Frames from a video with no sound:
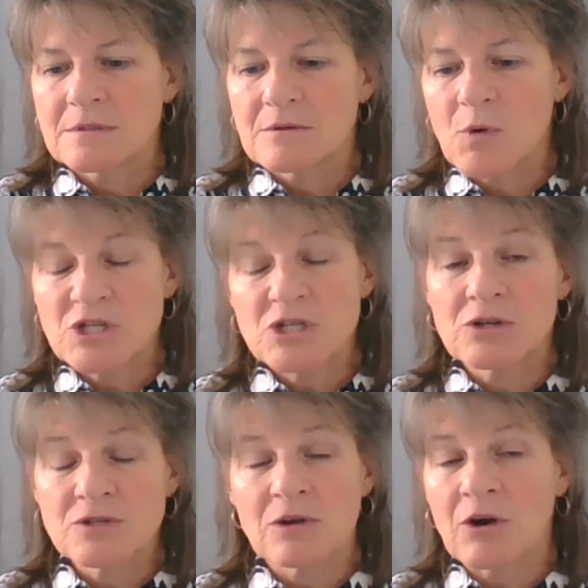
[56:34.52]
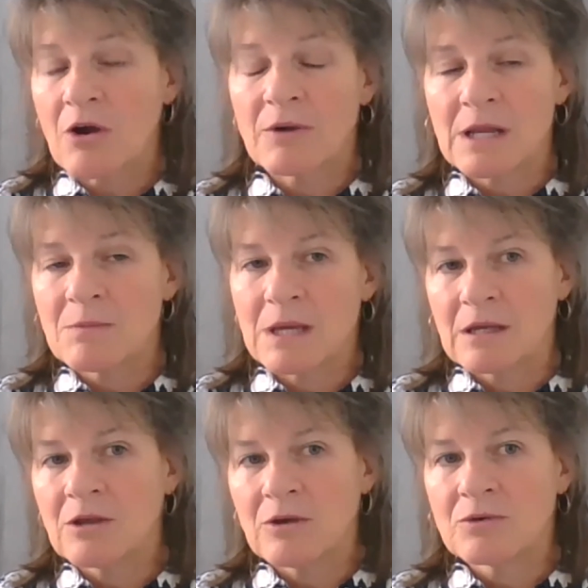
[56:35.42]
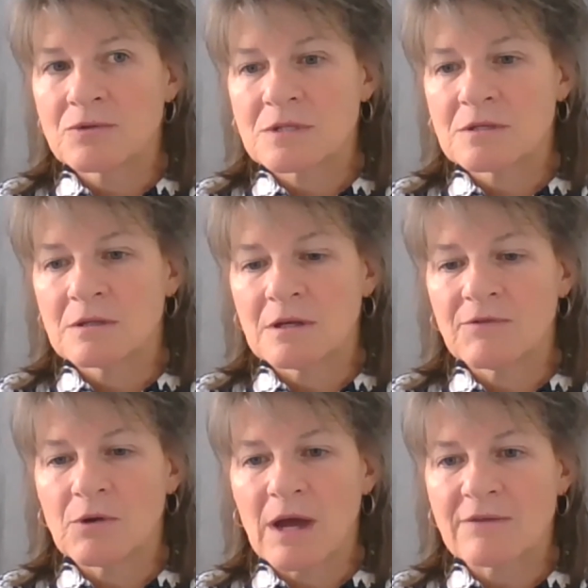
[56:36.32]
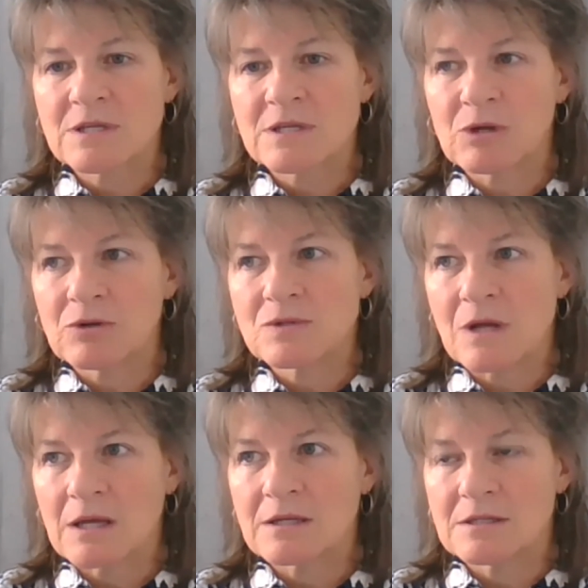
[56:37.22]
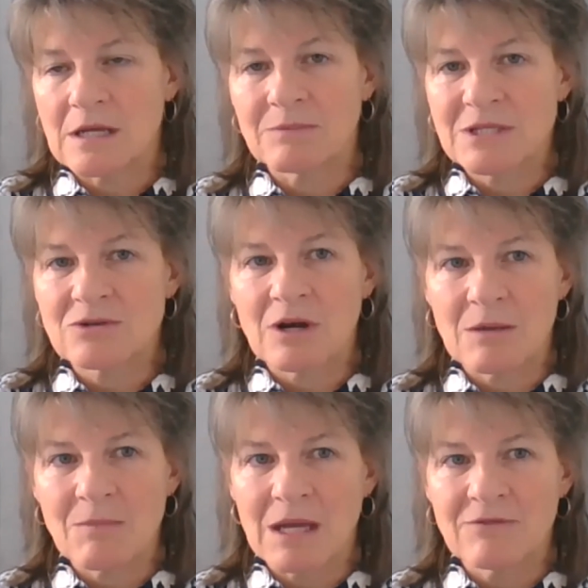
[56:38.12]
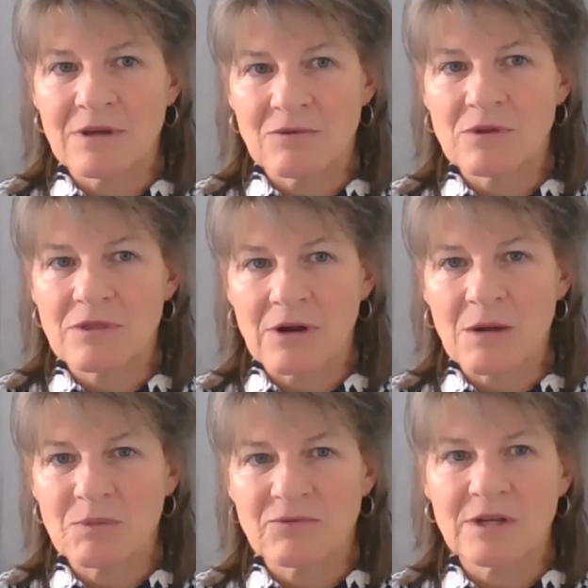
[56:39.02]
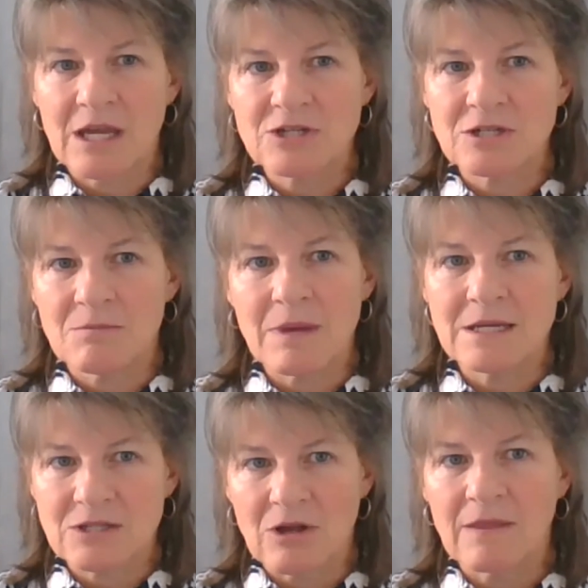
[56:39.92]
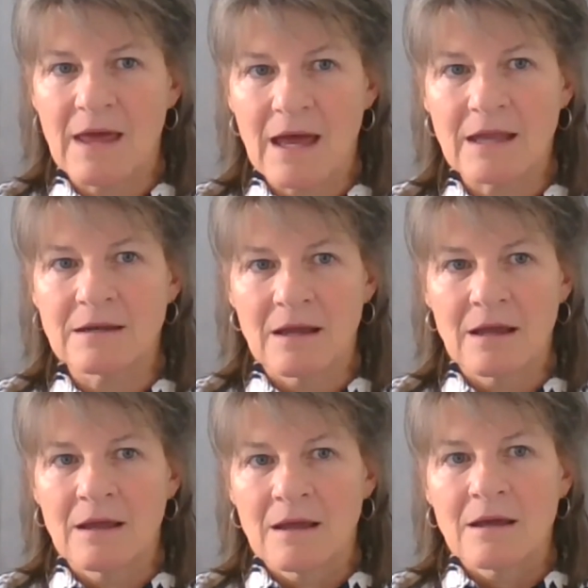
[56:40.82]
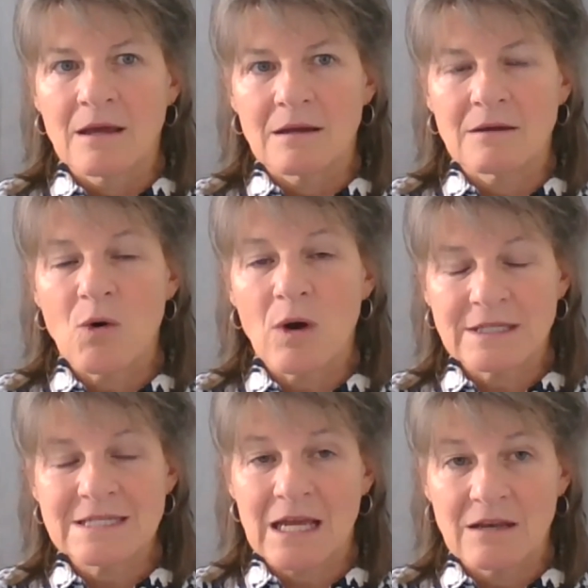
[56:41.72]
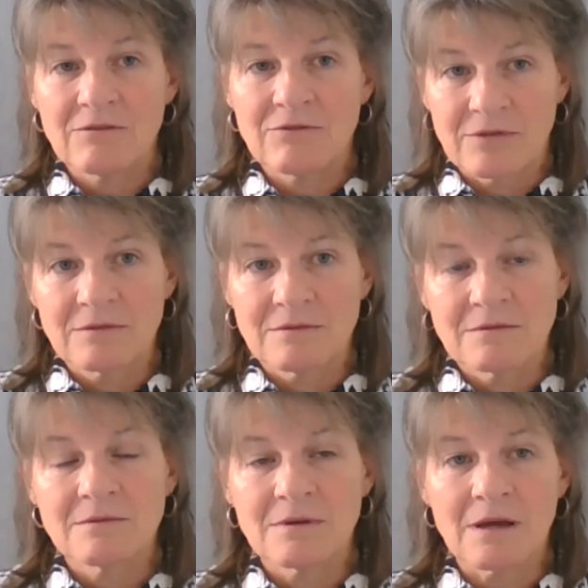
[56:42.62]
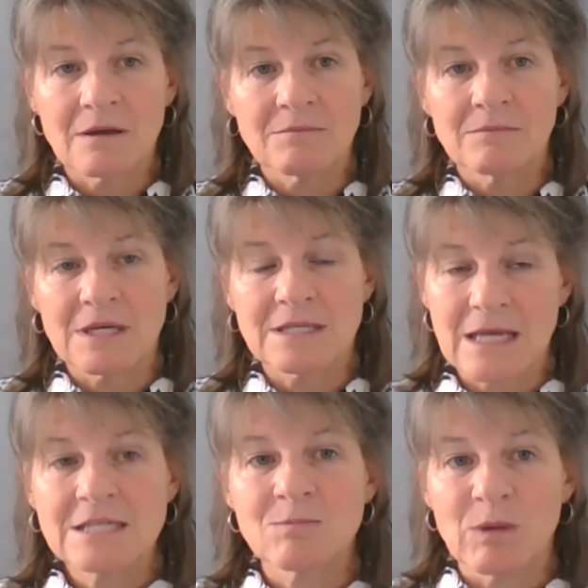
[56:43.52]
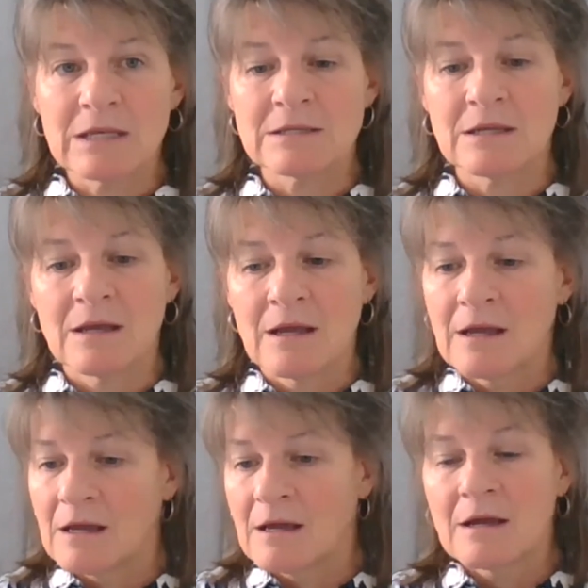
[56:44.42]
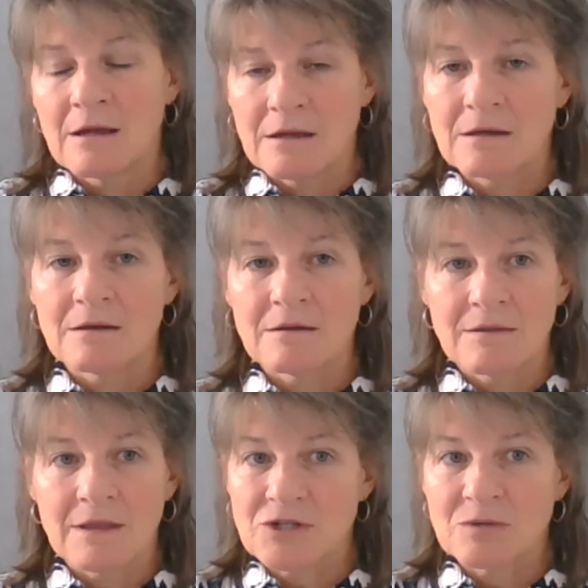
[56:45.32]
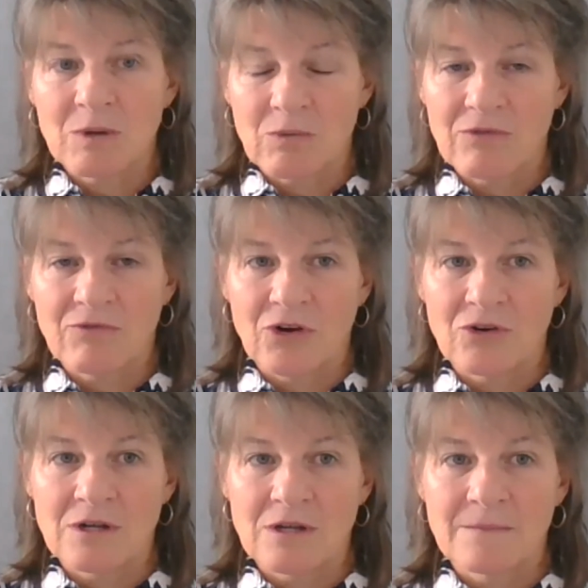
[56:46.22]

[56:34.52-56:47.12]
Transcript: questionnaires that are already being used, if you have someone who's not demonstrating benefit with their amplification based on that qualitative assessment, they should be referred.